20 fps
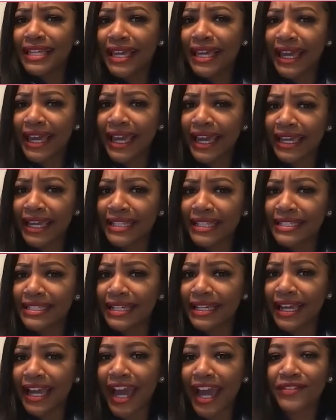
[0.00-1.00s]

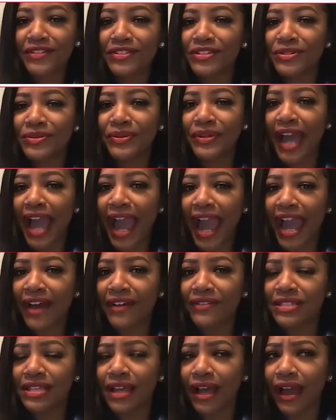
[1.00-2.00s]
candy have to do with
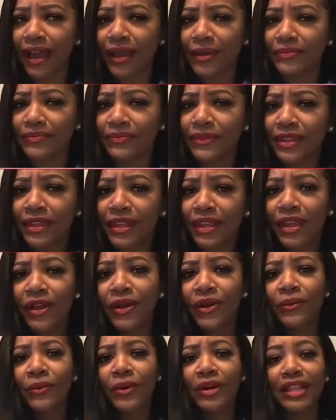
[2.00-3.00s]
halftime?
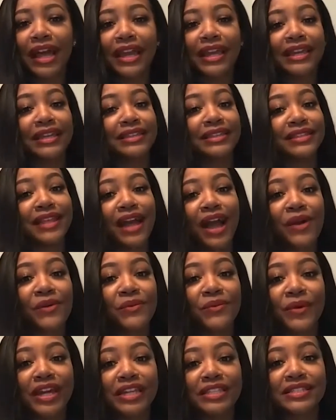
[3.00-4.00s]
Well, I cannot
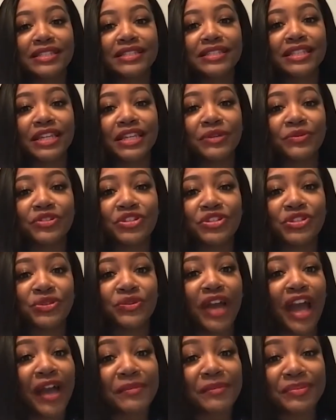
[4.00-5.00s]
wait to see what you
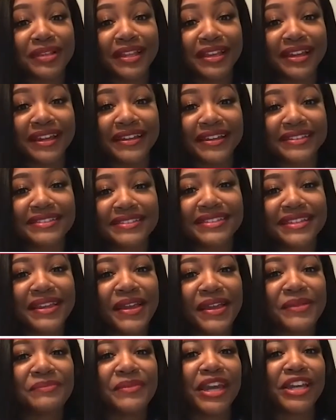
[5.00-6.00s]
have planned.
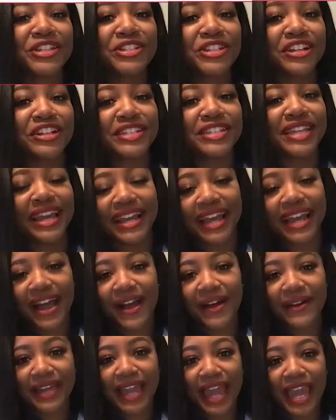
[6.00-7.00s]
Make sure to check
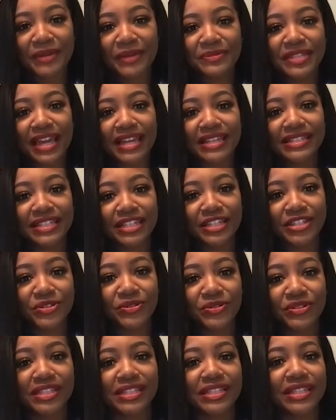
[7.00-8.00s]
out Game Day
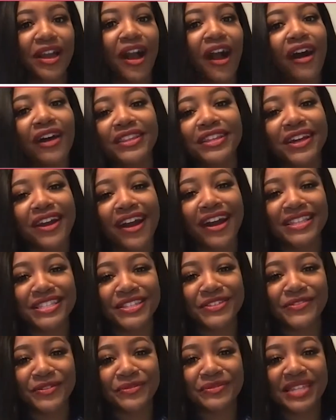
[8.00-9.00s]
Central to see all the
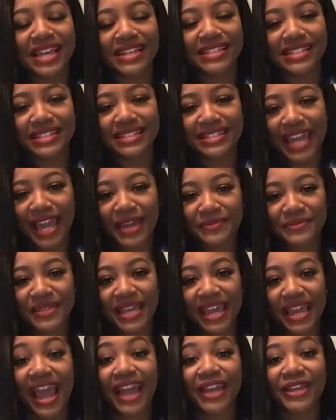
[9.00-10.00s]
content from Texas Game
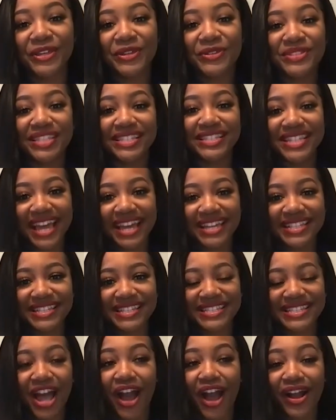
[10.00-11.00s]
Day at
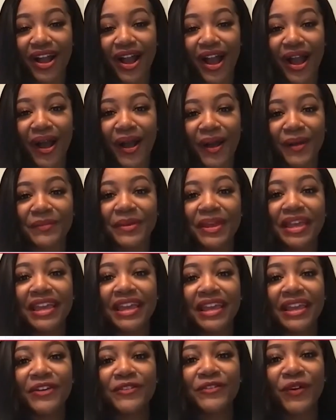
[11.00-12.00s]
houstontexans.com
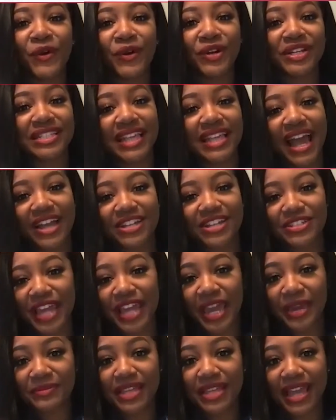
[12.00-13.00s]
forward slash
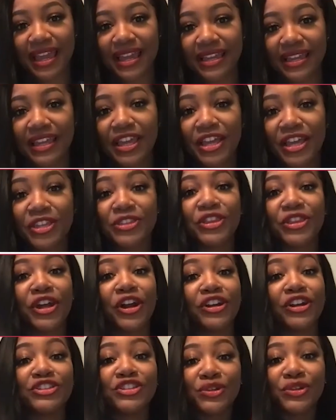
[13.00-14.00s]
game day. There
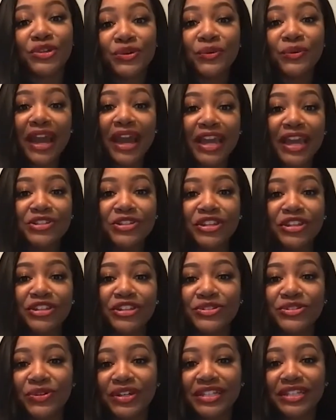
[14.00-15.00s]
are two ways you can
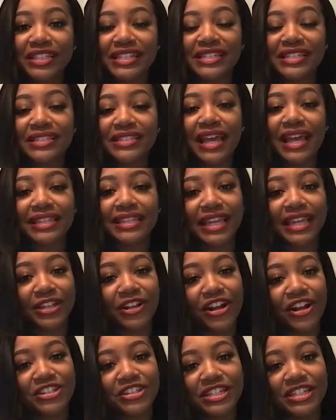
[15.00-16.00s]
join us at the
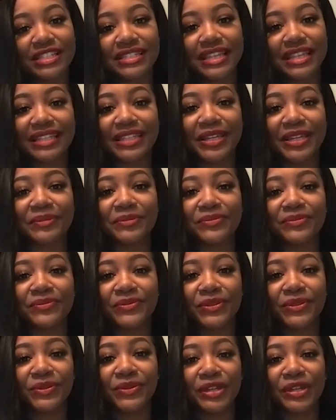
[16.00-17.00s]
NRG Stadium.
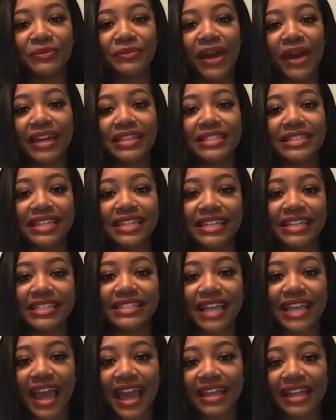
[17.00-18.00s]
You can buy tickets
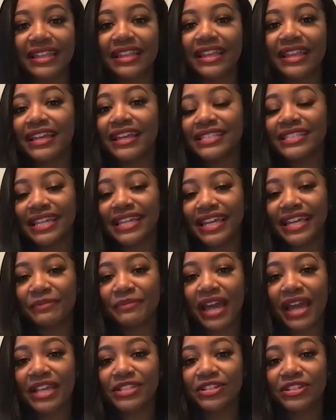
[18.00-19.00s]
at
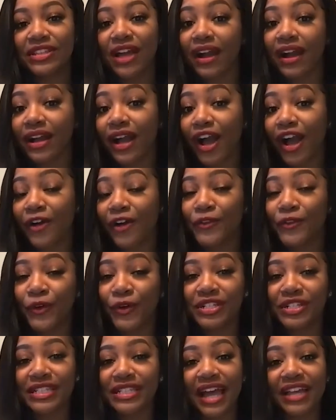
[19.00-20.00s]
ticketmaster.com
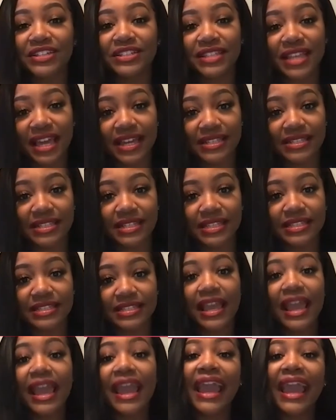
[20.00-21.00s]
forward slash Texans,
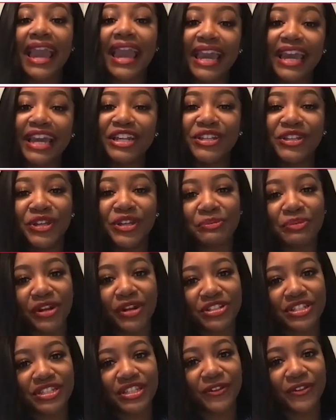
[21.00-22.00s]
and you can
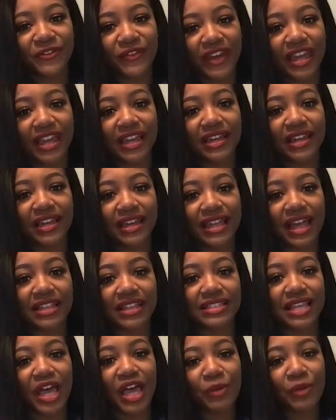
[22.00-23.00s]
purchase a fan cutout
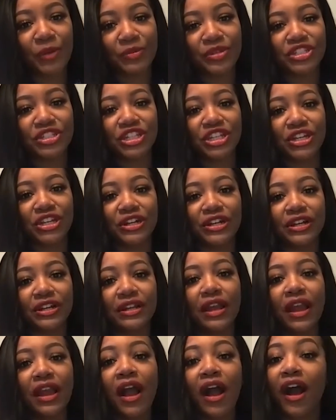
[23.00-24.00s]
to help us cheer
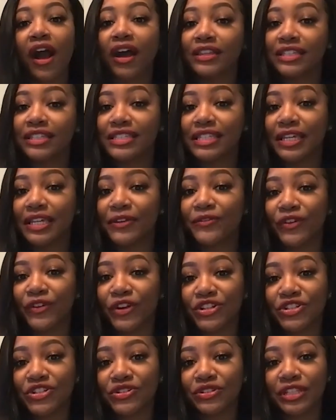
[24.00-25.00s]
on the team
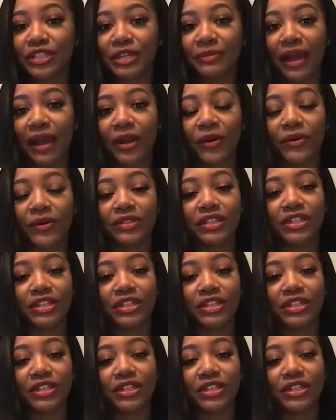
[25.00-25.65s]
virtually by going to